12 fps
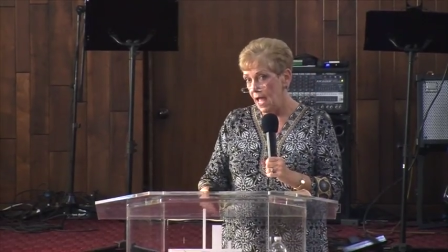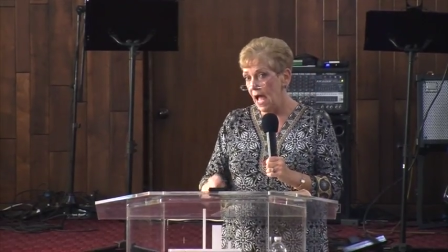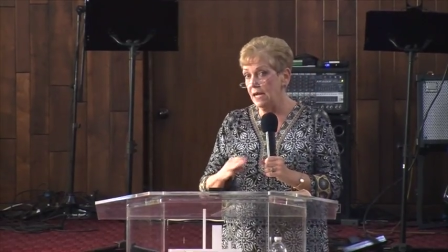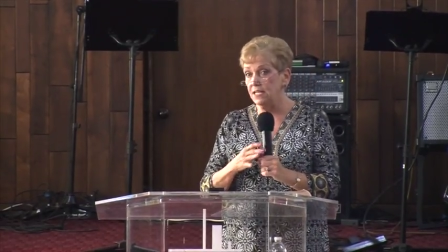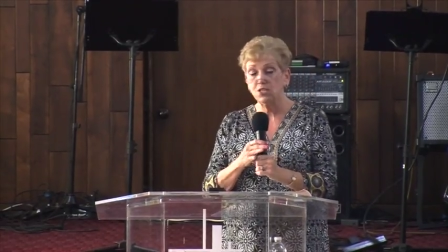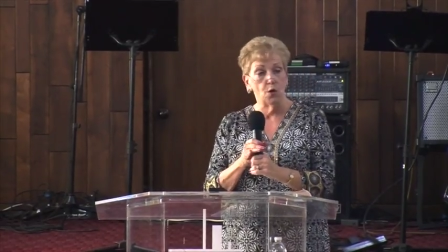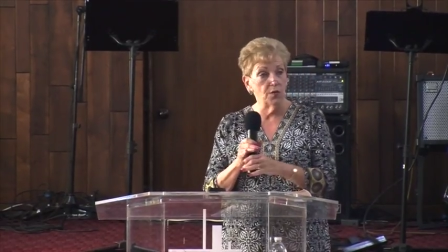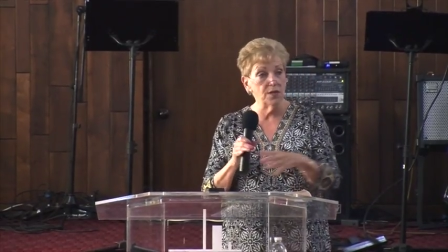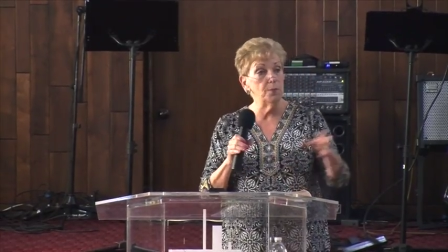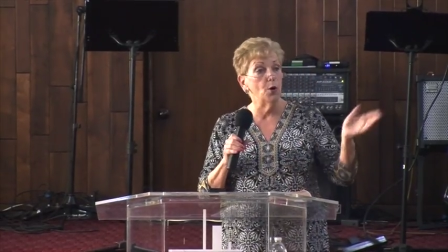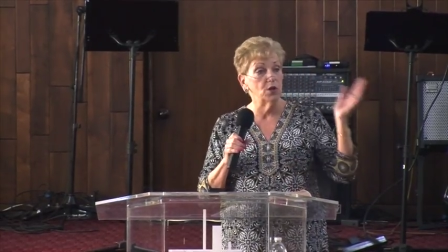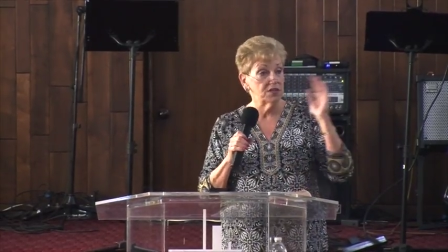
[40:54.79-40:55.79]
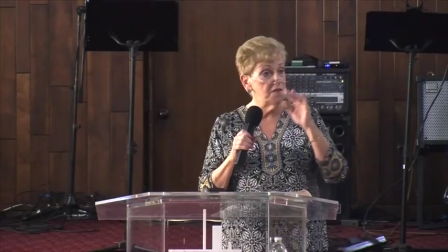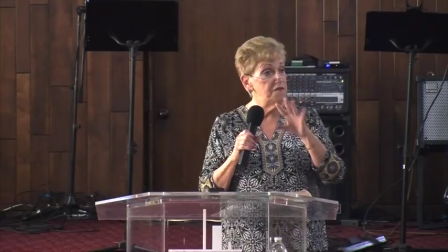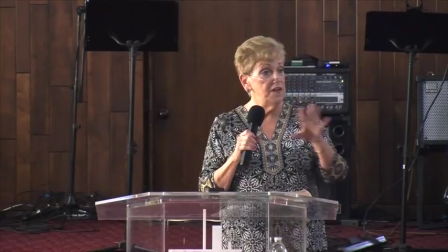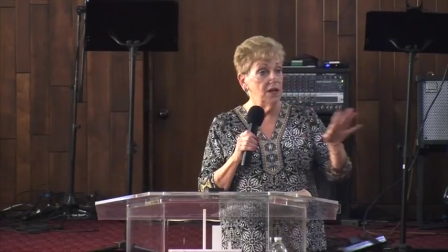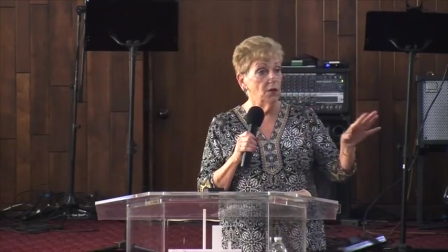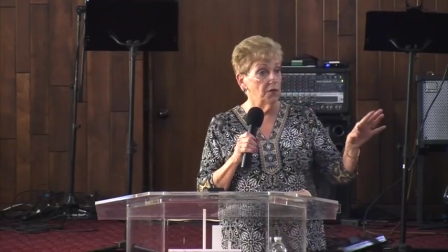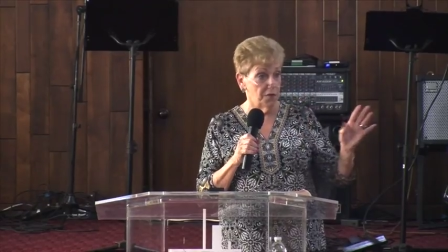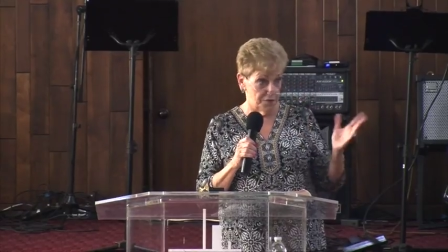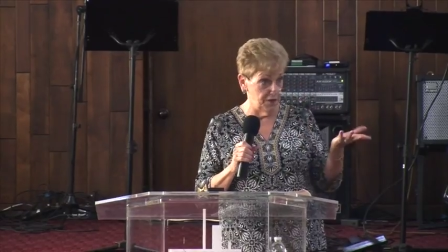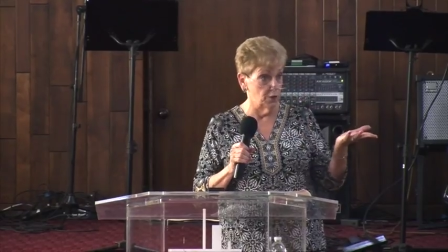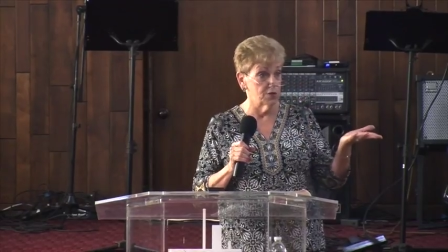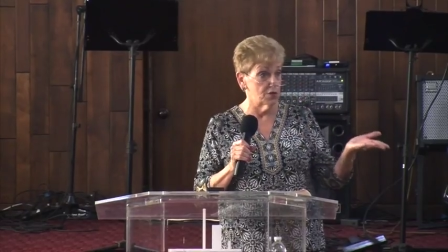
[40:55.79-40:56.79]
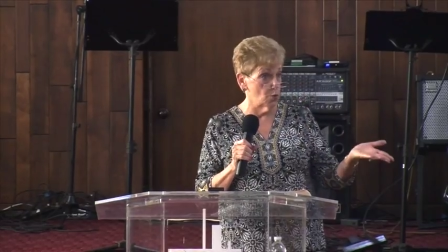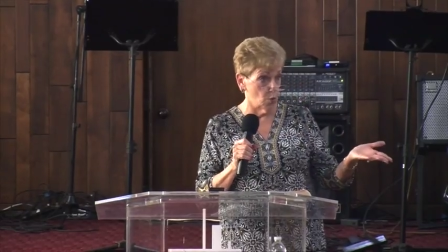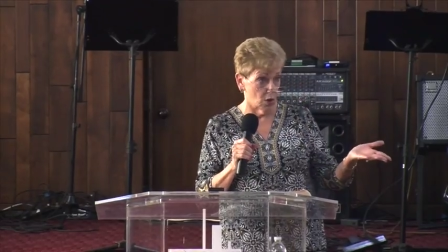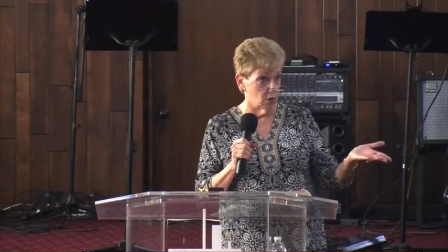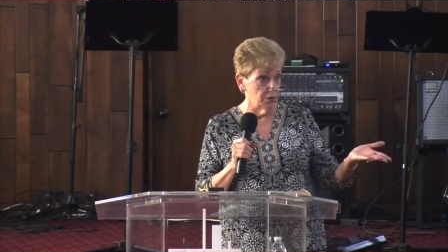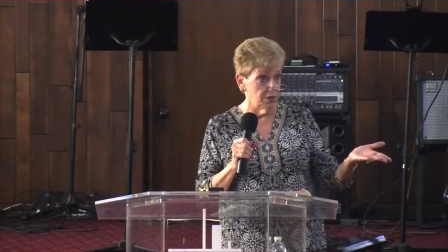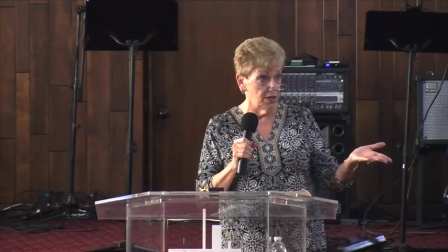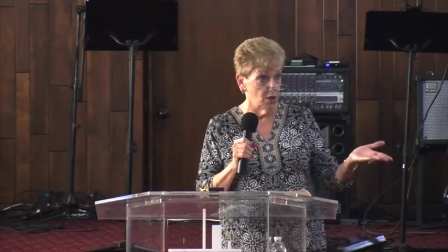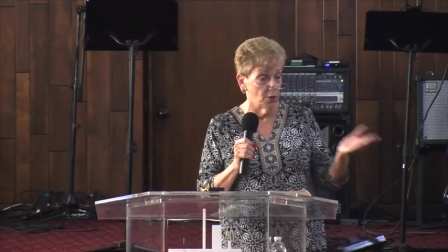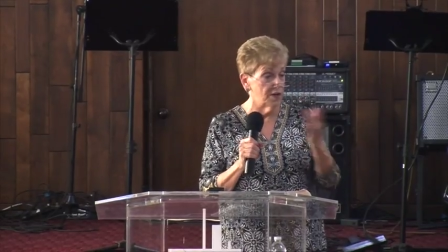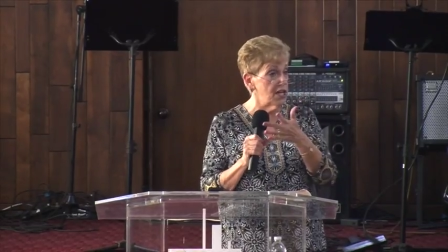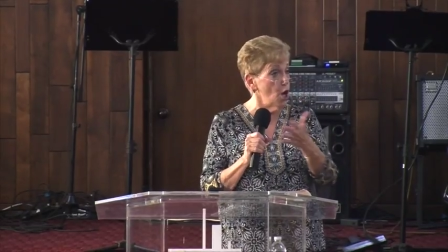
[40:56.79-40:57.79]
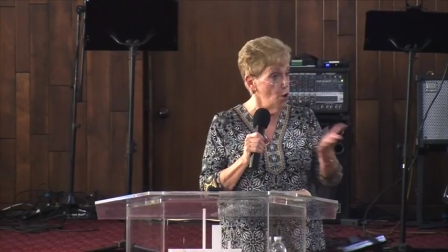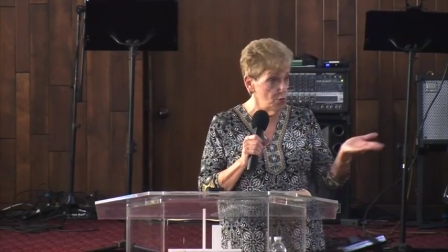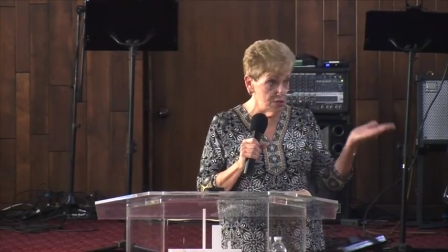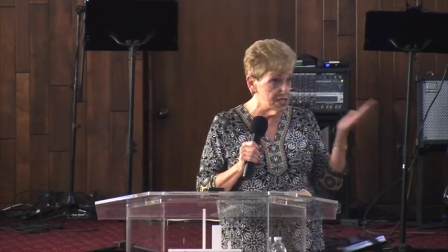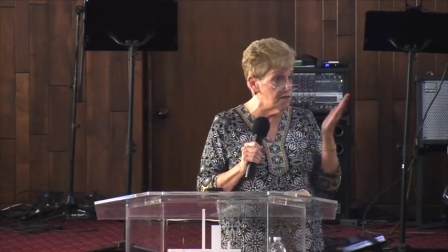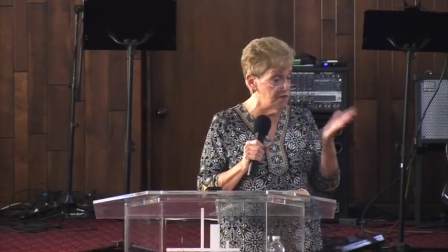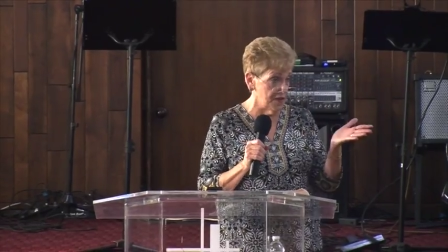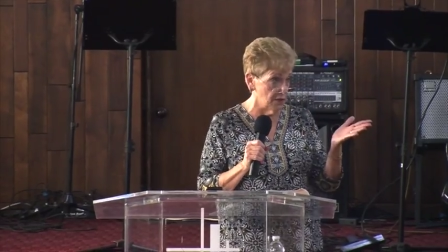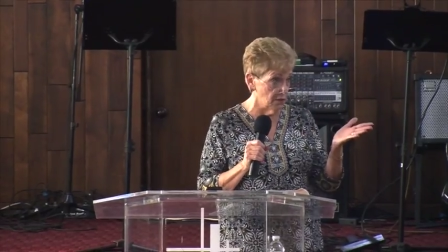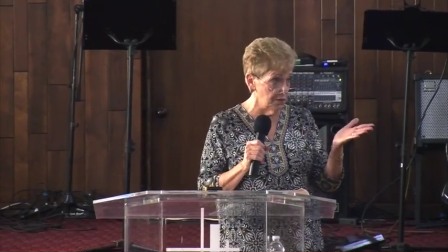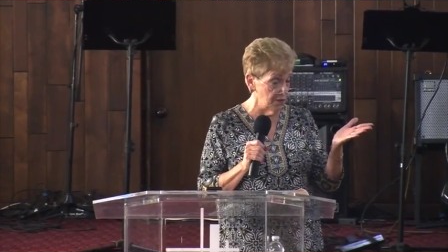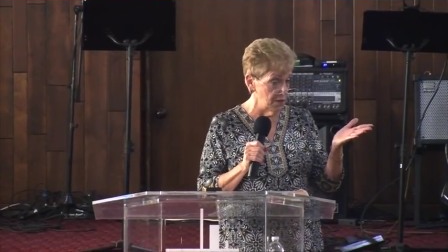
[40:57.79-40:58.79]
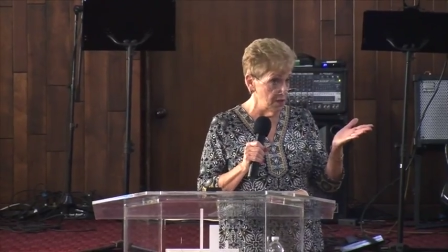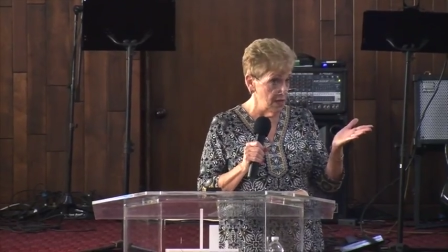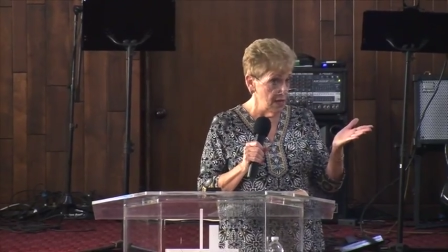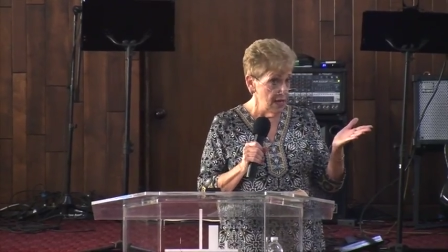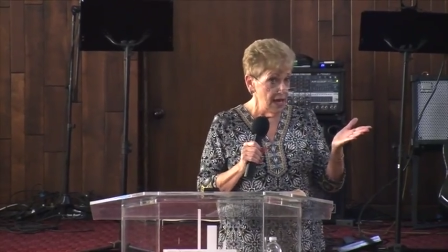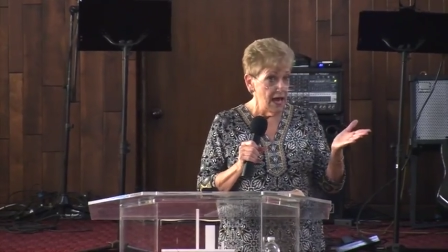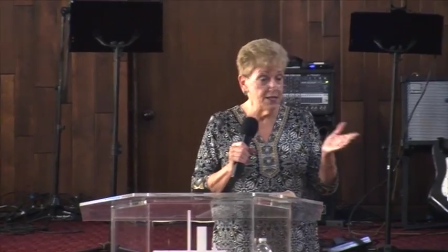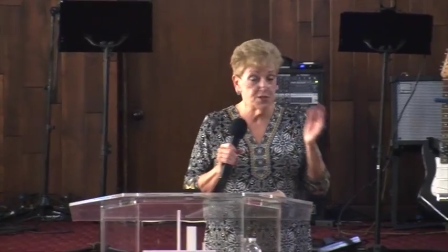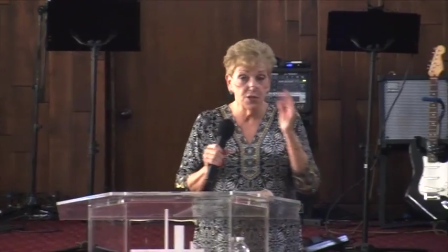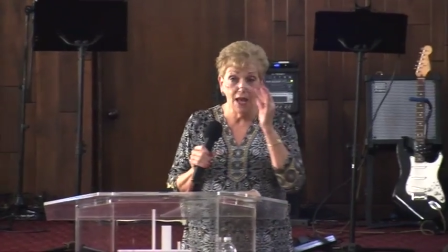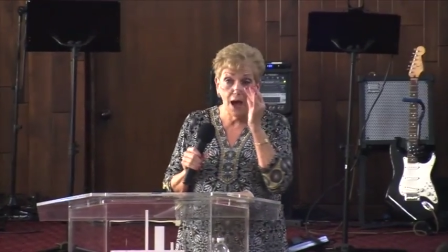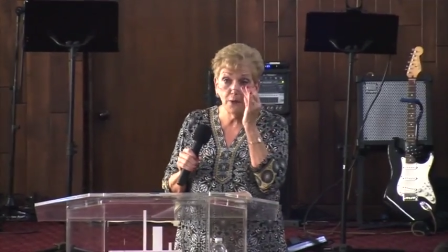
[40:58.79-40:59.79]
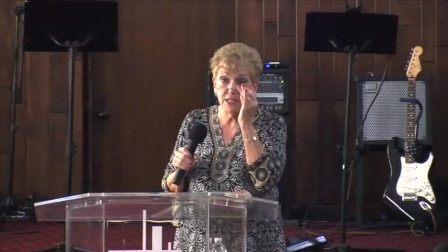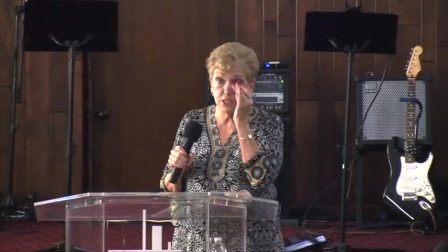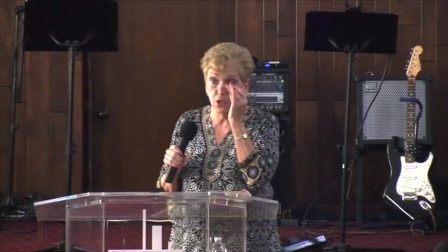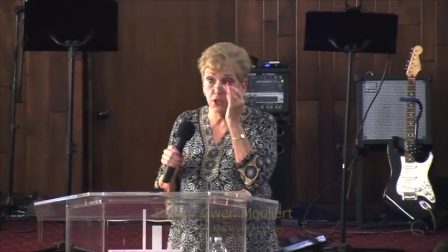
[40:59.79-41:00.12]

And he's already bought the field. The field is the world. He already owns the field. And so now he's